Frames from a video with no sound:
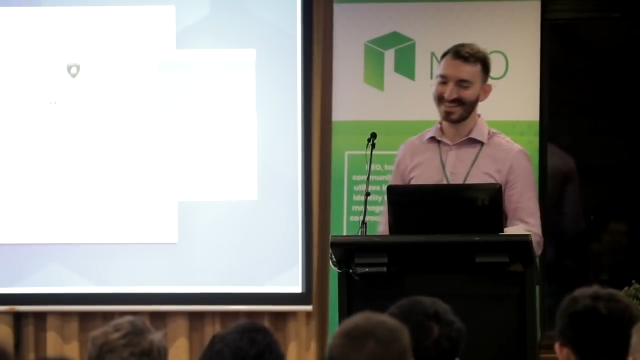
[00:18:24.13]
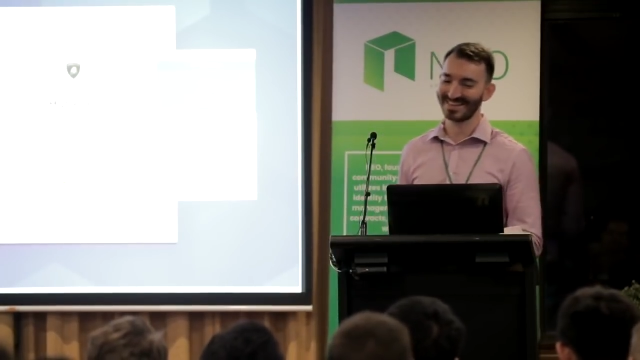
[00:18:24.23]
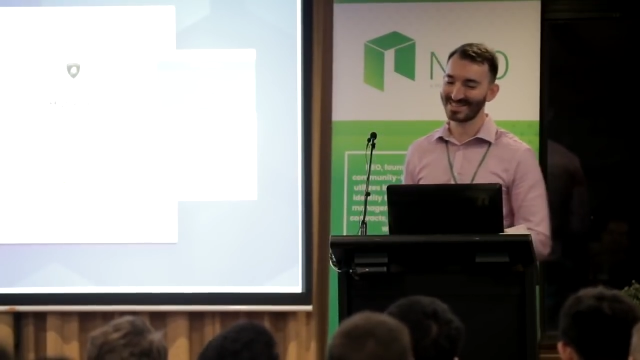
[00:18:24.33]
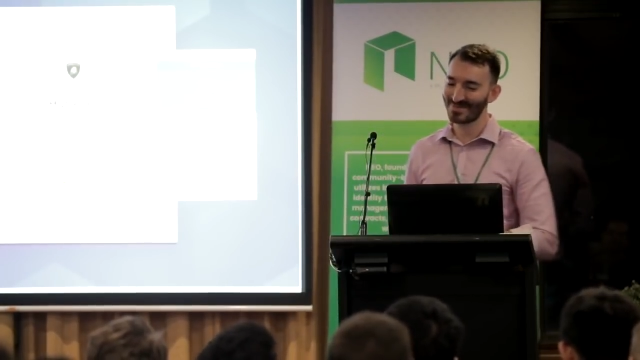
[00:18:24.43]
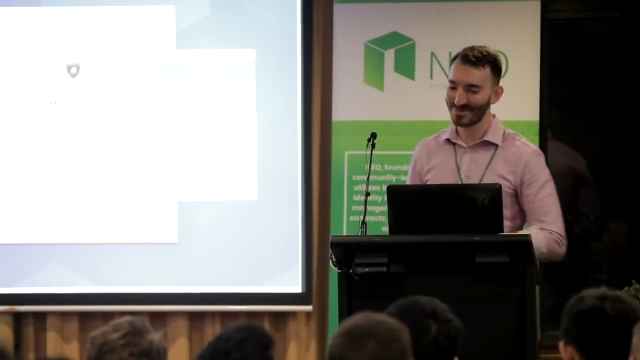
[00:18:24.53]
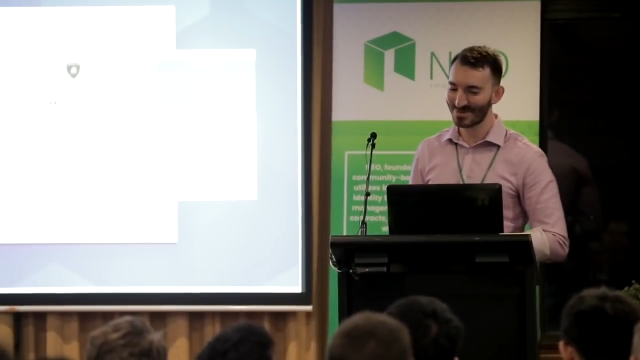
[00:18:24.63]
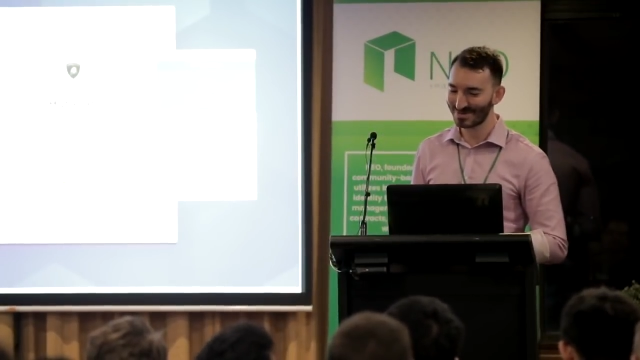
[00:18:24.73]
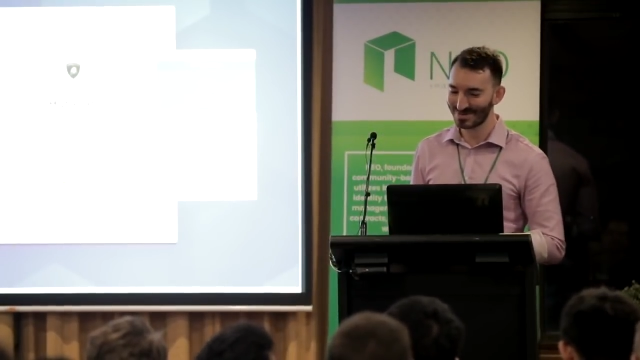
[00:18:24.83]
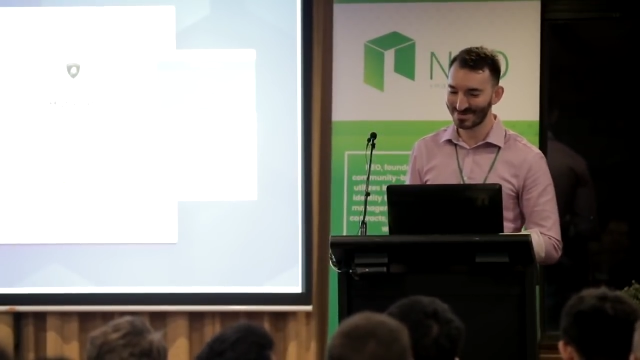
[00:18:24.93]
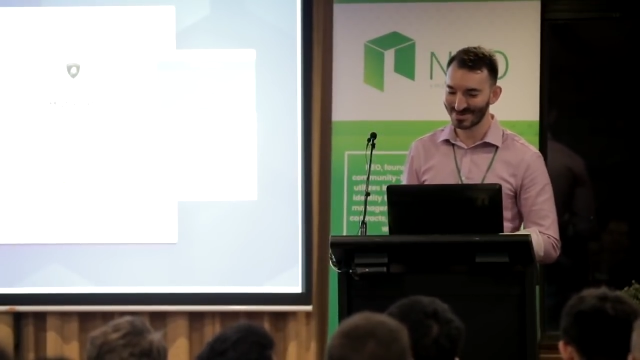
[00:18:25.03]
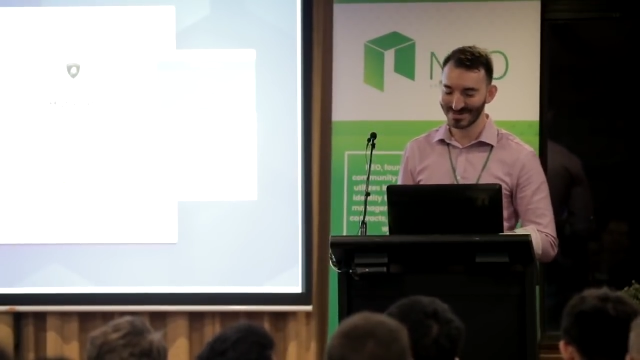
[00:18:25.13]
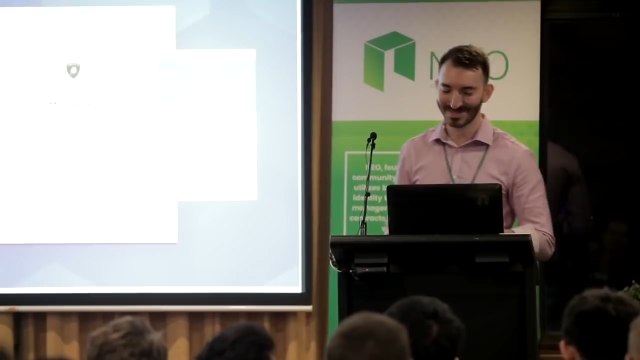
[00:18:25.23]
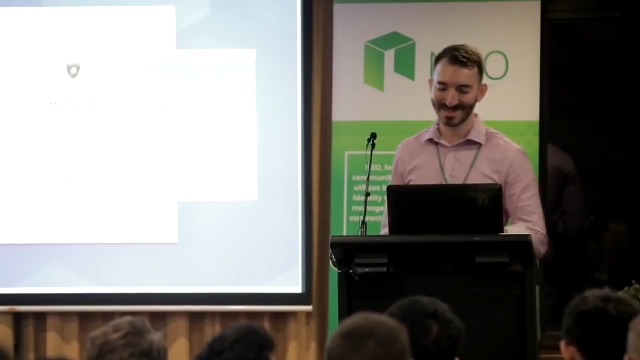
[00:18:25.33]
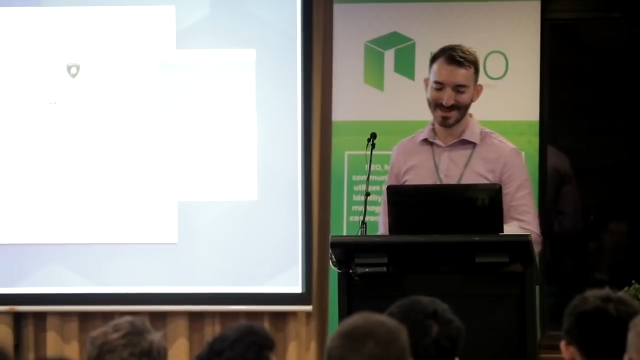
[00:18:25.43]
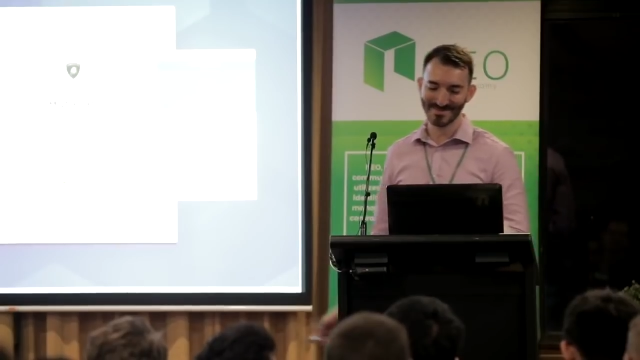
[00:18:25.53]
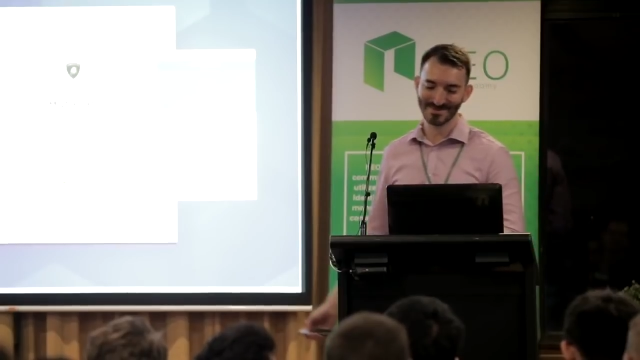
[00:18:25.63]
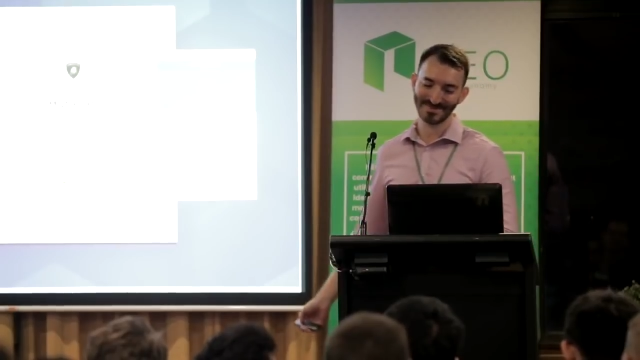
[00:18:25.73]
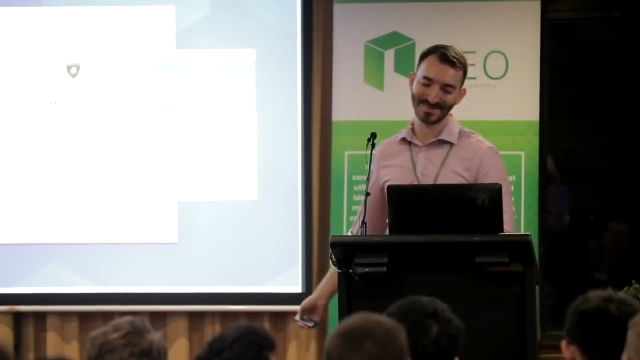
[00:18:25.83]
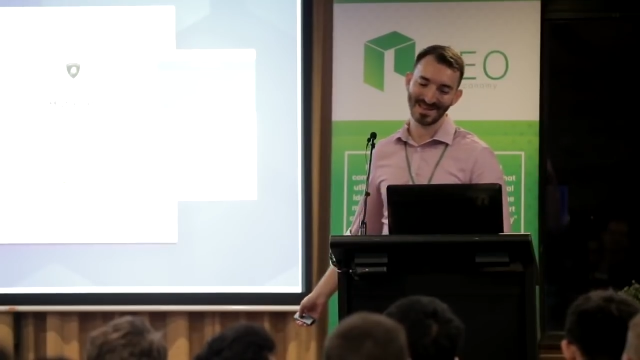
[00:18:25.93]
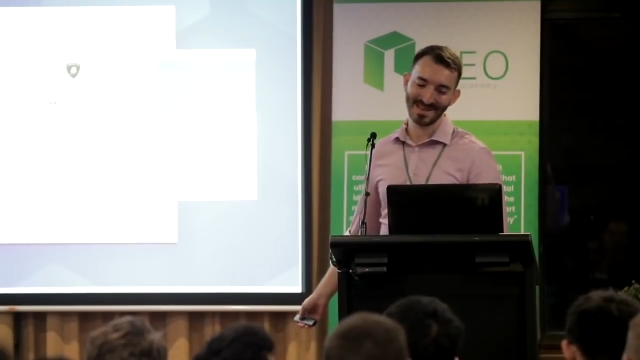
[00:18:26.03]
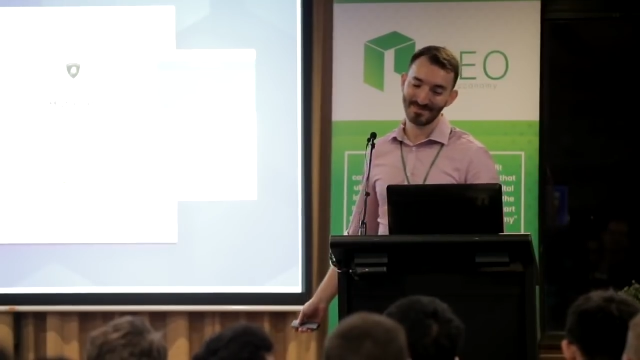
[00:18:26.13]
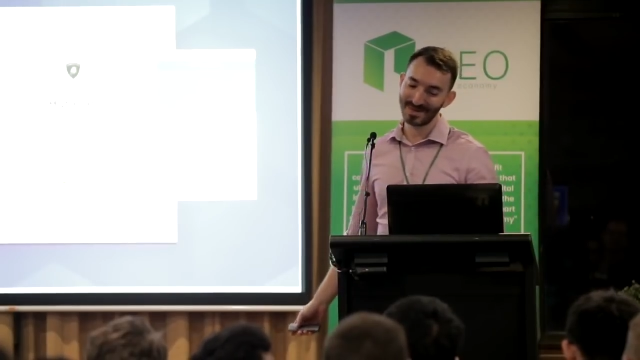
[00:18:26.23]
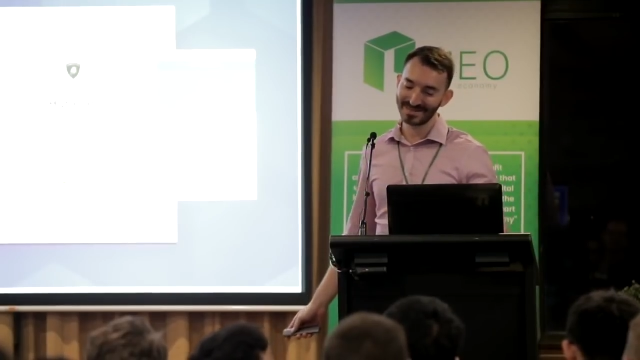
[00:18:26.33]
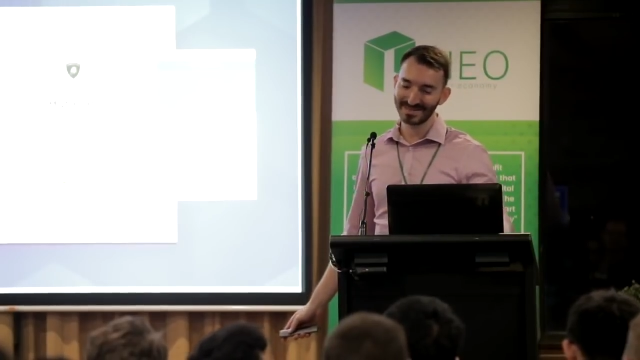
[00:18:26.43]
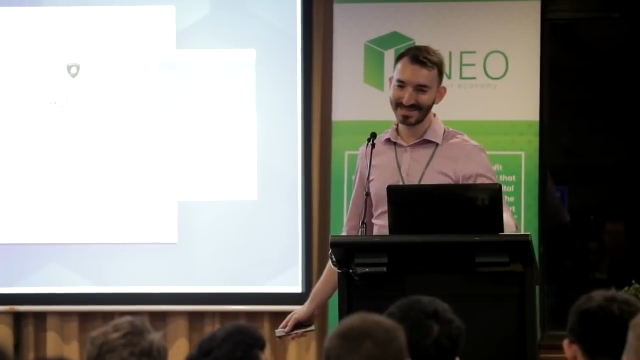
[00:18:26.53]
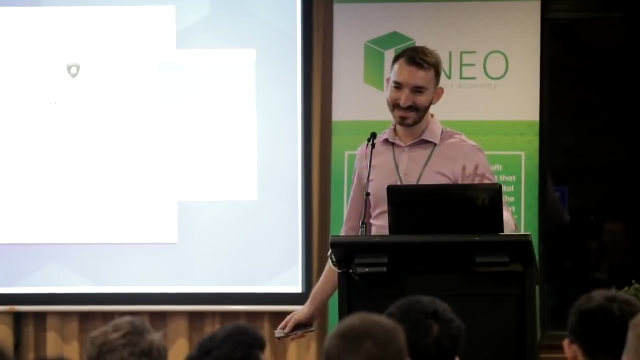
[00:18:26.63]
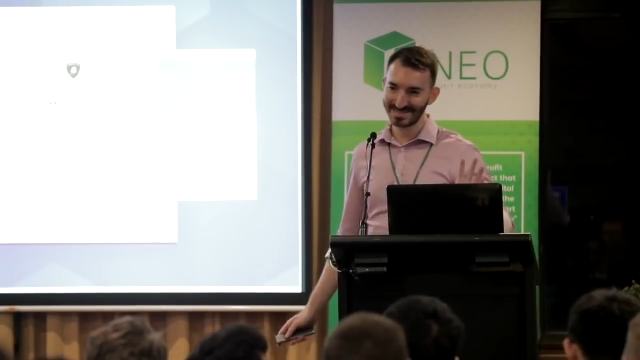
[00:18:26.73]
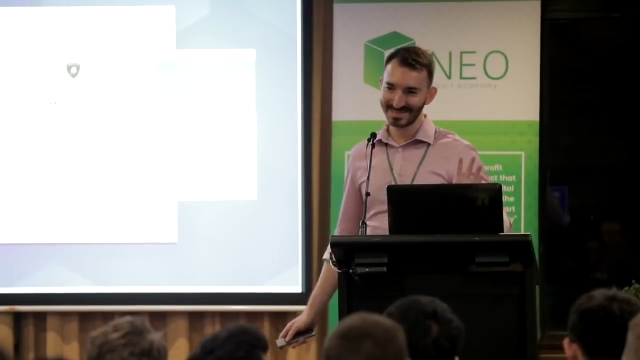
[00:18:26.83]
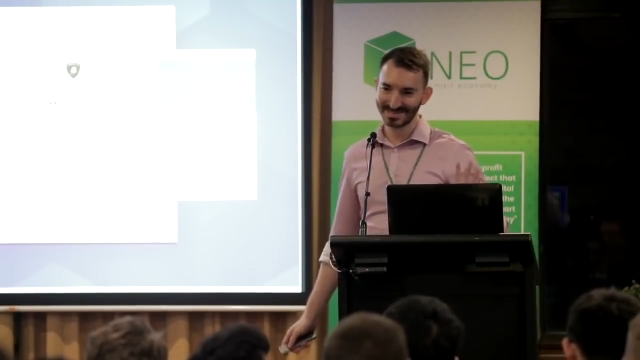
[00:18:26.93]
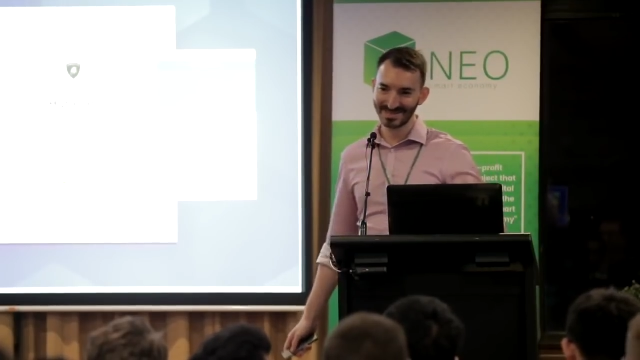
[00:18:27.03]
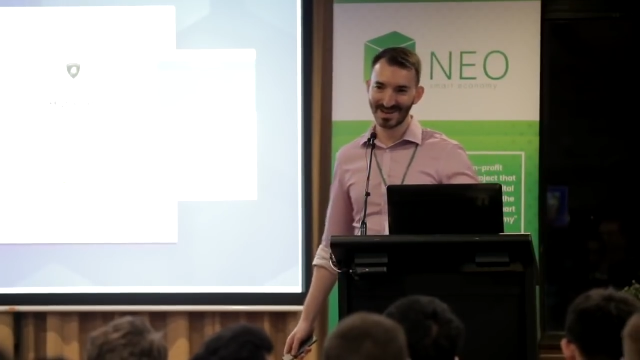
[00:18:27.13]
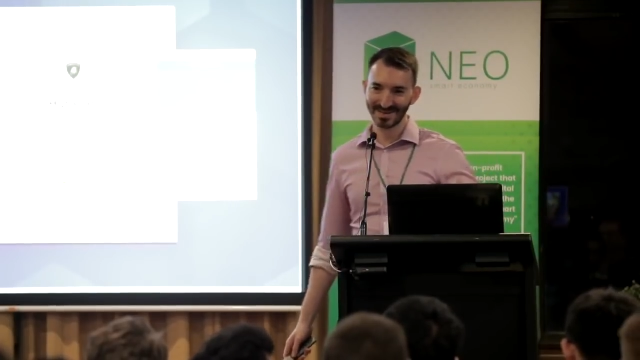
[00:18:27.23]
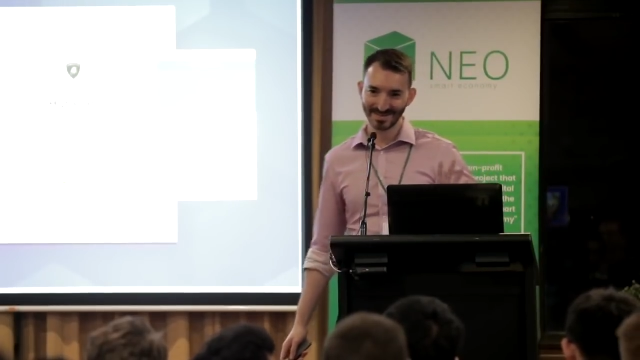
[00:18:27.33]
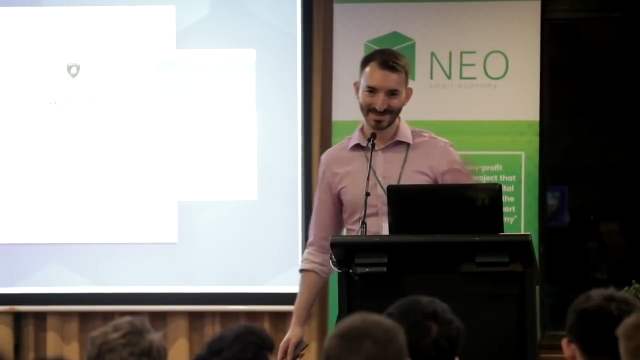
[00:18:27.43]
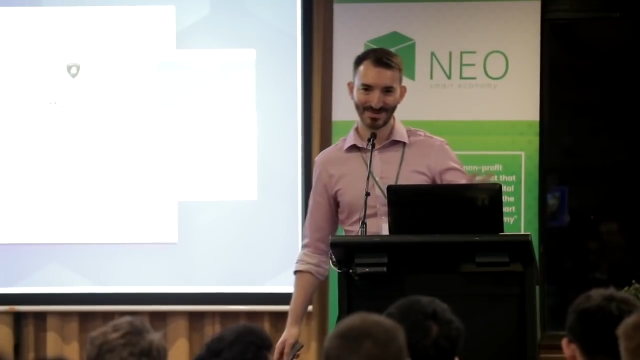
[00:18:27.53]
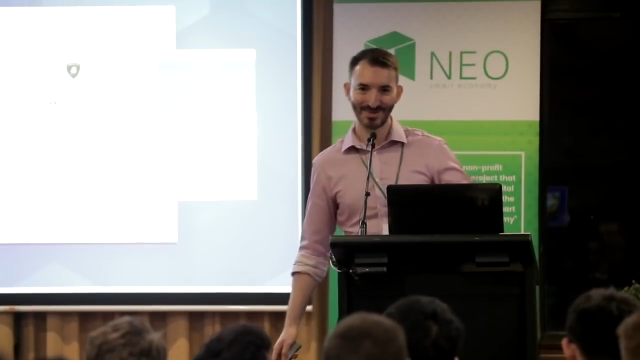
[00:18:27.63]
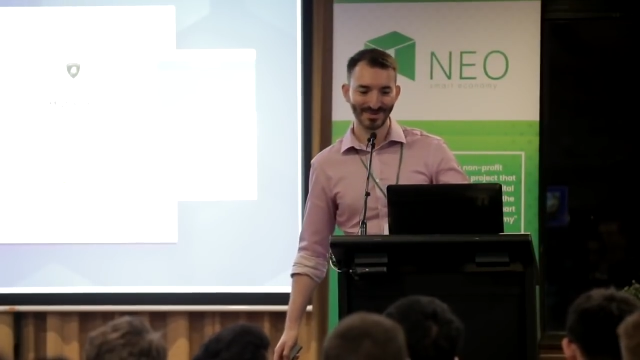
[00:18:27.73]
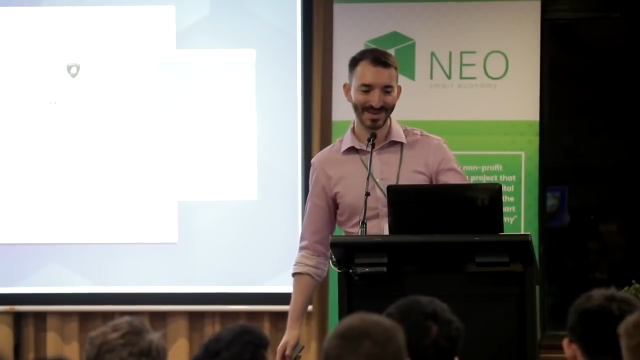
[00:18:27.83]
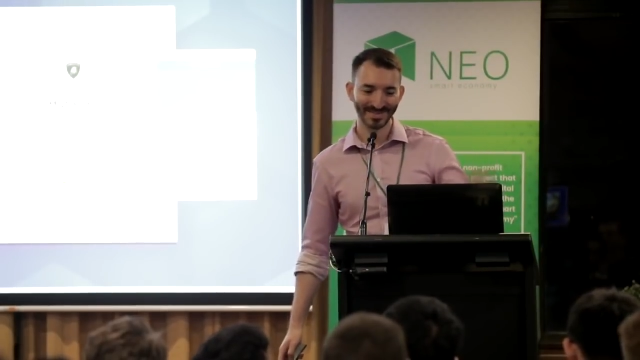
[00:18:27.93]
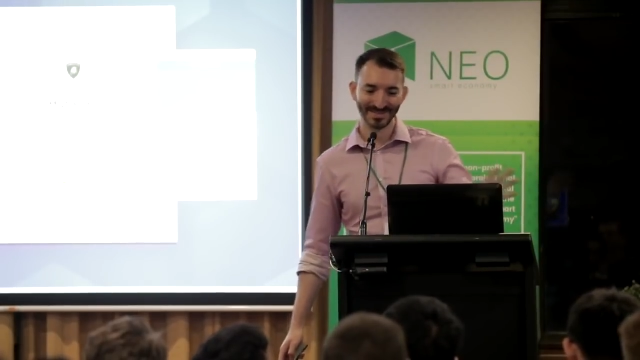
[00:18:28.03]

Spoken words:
Because everyone wants to purchase a Lambo, but it's not real, right?